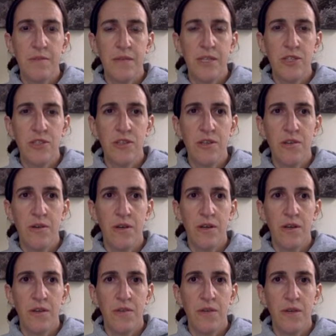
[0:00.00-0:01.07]
Make sure you go
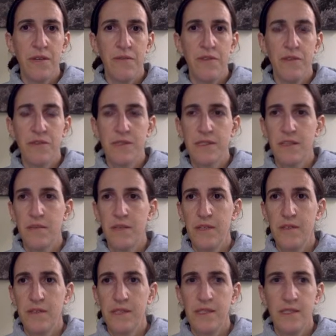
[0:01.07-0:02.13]
all the way to View Assignment.
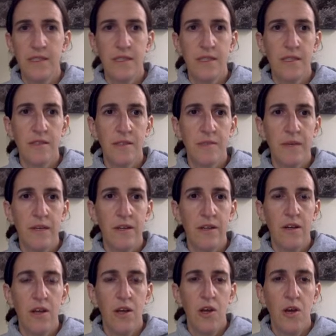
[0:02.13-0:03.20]
You'll see the details better.